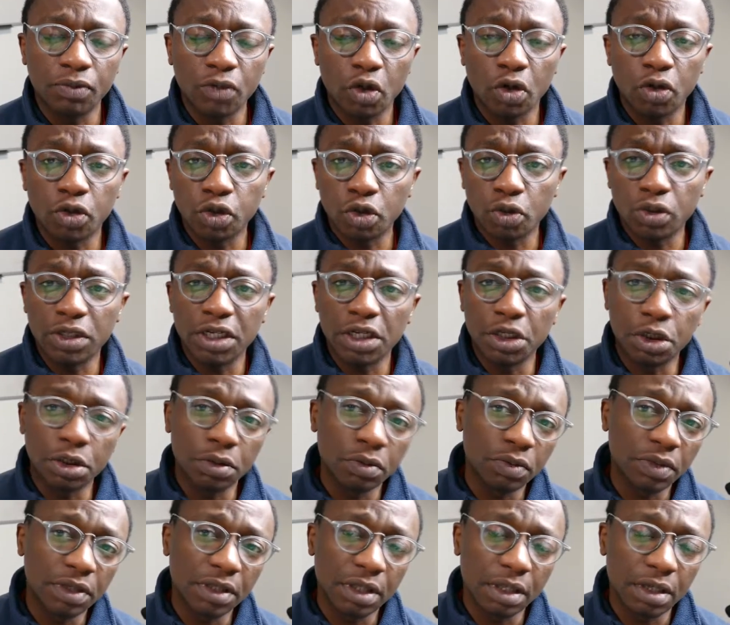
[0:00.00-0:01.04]

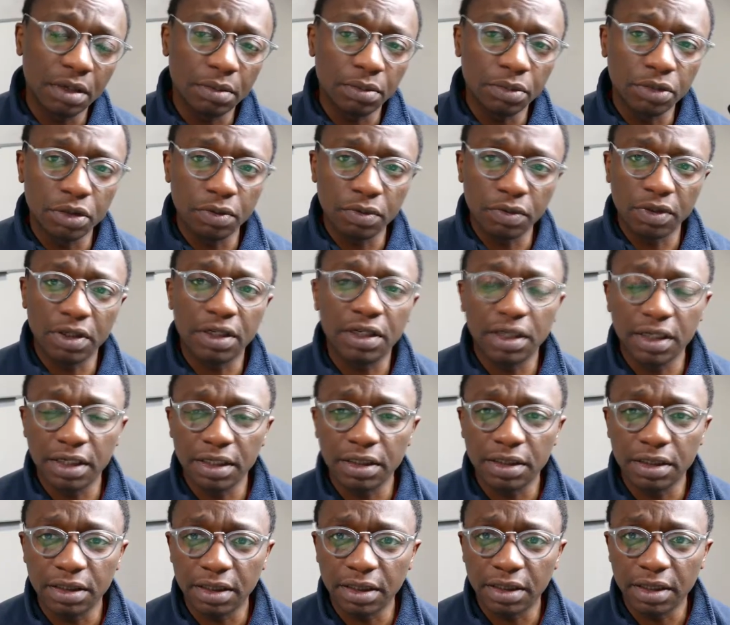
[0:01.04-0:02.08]
consultation with some of the
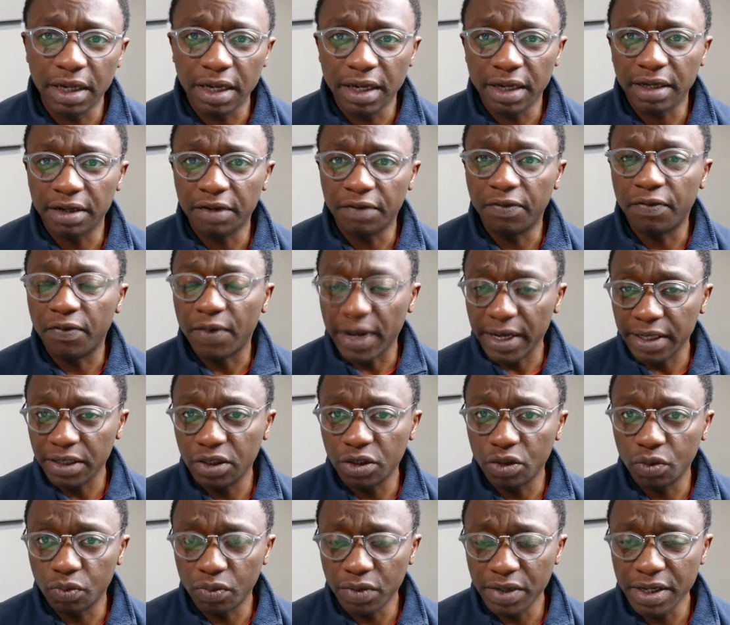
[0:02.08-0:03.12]
clients I
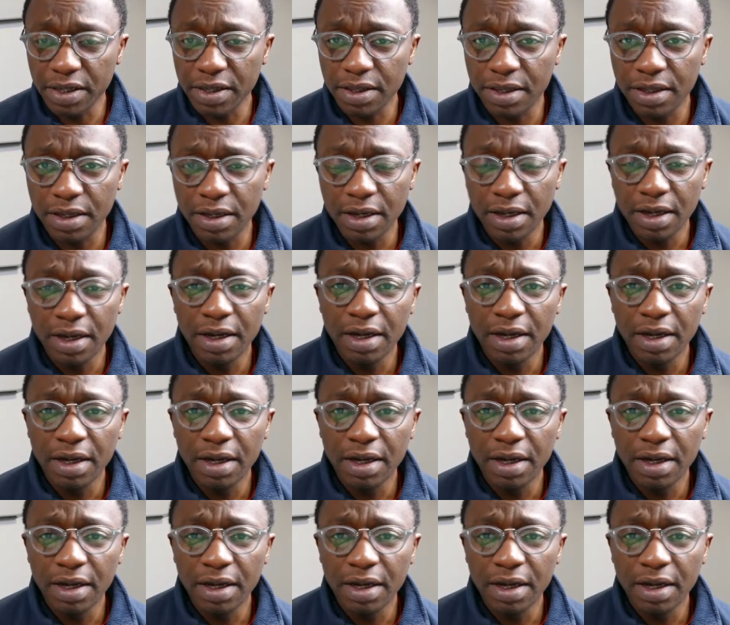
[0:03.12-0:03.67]
advise with,